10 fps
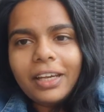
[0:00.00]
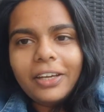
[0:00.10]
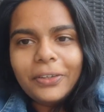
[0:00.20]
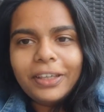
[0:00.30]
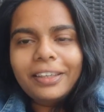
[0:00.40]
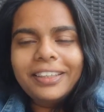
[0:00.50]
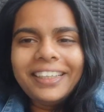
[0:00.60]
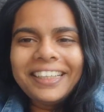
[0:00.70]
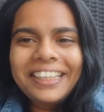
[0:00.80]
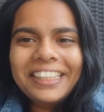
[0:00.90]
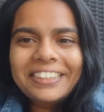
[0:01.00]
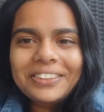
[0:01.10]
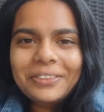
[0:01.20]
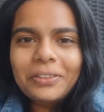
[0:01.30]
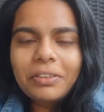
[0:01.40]
Okay.
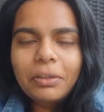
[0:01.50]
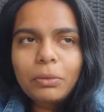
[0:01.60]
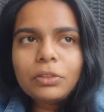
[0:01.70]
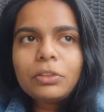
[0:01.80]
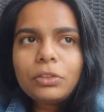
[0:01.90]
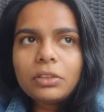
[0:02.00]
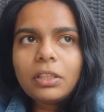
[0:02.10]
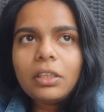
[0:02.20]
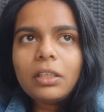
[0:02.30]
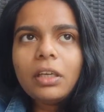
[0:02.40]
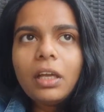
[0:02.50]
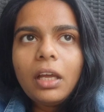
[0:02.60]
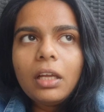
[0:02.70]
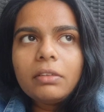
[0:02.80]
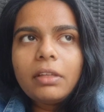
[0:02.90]
So what I wanted to say
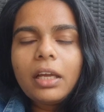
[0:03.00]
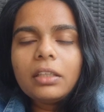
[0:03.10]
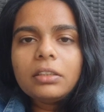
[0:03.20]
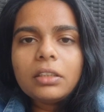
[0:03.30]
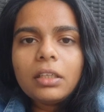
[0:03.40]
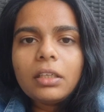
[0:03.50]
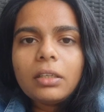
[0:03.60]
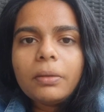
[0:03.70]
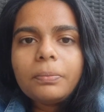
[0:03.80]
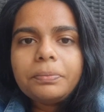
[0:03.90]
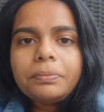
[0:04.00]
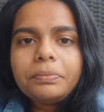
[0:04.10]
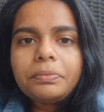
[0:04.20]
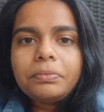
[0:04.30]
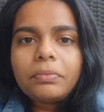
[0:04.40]
that
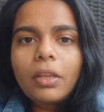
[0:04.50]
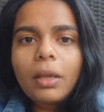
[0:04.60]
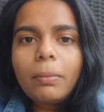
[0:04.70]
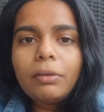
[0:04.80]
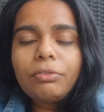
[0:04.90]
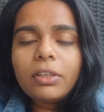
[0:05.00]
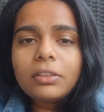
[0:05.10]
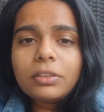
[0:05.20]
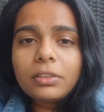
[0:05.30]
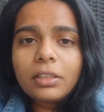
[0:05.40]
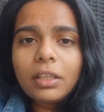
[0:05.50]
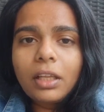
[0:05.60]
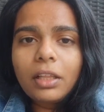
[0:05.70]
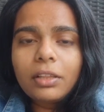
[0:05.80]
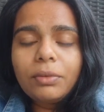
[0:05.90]
my friends,
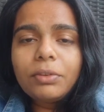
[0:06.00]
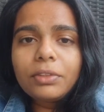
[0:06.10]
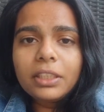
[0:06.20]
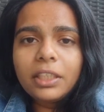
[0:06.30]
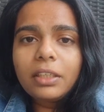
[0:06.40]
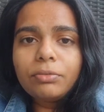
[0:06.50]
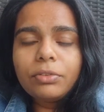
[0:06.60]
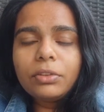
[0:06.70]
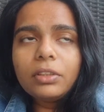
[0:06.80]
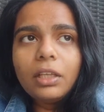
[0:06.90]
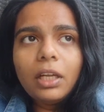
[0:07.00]
they were really helpful.